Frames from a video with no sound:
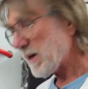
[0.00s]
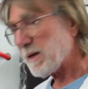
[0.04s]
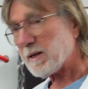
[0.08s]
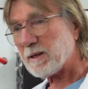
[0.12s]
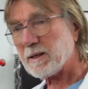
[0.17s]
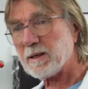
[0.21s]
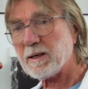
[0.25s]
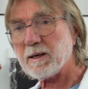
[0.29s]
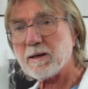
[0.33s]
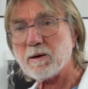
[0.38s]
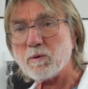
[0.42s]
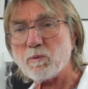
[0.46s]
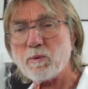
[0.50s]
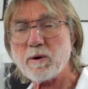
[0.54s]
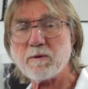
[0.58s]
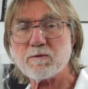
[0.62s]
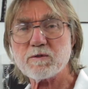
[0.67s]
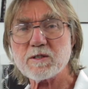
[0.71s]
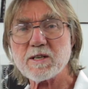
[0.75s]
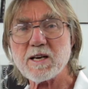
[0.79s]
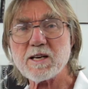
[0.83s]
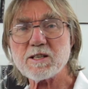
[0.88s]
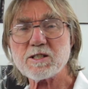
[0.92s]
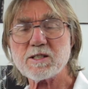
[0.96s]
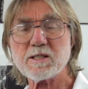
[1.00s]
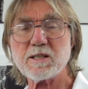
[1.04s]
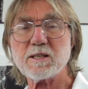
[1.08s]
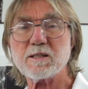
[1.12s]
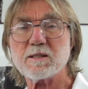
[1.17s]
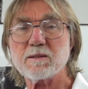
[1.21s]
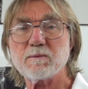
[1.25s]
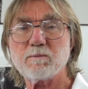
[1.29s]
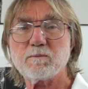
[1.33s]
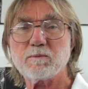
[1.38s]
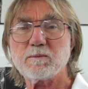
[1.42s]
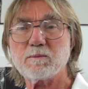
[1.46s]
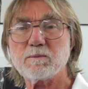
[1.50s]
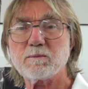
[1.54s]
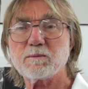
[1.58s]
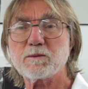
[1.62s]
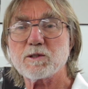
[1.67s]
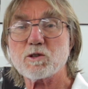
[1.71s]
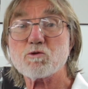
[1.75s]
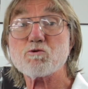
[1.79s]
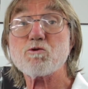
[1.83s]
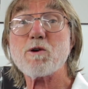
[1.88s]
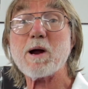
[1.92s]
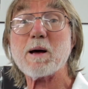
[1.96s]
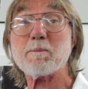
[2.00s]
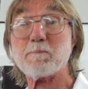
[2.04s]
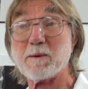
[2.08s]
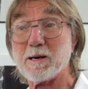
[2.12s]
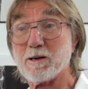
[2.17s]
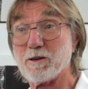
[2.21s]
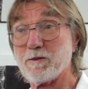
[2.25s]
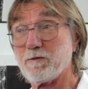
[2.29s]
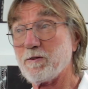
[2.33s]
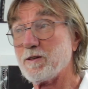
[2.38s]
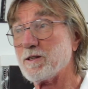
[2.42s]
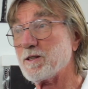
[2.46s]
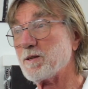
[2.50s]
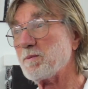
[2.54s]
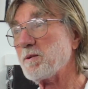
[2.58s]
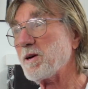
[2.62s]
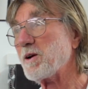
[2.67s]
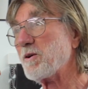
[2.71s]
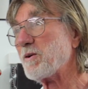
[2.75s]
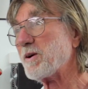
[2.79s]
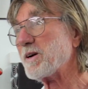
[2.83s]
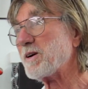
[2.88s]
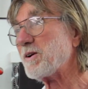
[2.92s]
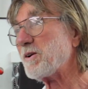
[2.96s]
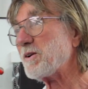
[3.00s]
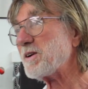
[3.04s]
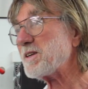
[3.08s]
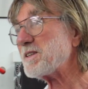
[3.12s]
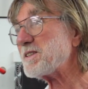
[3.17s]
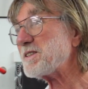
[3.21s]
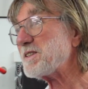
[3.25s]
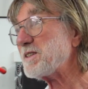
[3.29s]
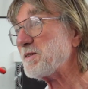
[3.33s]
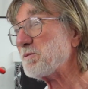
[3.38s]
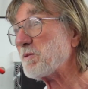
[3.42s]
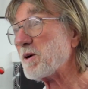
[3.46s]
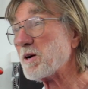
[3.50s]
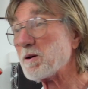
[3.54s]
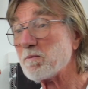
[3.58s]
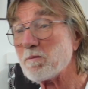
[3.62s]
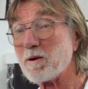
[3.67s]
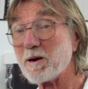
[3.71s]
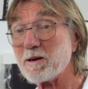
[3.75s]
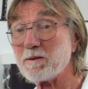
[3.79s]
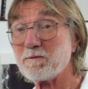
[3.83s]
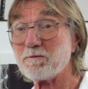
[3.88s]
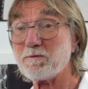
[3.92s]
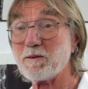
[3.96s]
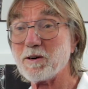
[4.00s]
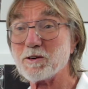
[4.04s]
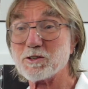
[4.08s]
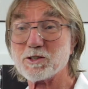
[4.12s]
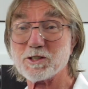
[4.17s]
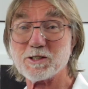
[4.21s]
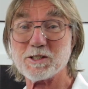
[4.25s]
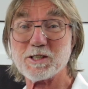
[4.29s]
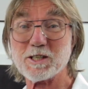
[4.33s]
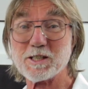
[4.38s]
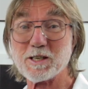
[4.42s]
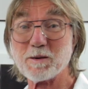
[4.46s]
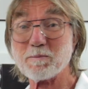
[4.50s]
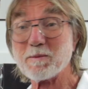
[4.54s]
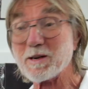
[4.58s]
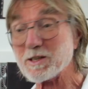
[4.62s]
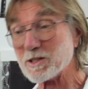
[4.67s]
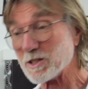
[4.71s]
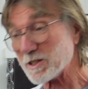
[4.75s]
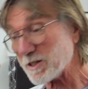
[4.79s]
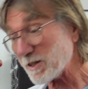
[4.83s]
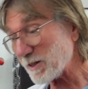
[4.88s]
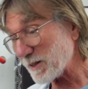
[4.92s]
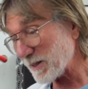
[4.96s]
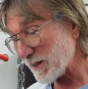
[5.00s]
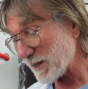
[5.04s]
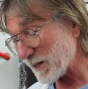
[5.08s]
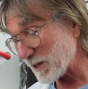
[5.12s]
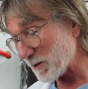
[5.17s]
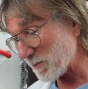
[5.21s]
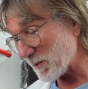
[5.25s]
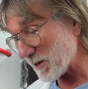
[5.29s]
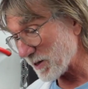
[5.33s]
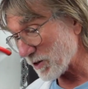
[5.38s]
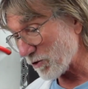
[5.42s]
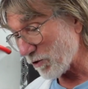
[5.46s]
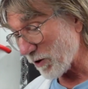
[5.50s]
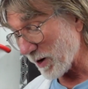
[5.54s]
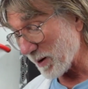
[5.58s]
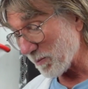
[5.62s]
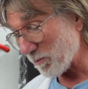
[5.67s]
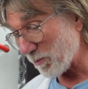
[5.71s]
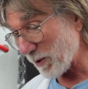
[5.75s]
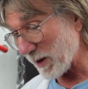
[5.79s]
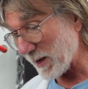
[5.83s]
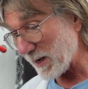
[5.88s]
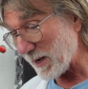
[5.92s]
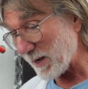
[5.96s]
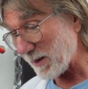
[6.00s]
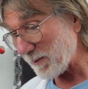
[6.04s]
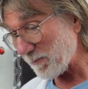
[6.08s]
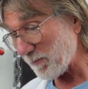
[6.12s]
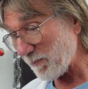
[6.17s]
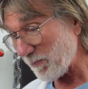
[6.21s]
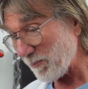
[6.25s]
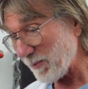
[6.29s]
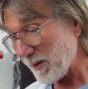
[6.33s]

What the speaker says: We've tested the crap out of it, to be quite honest. One of my functions, as I mentioned earlier, has been to try and break it.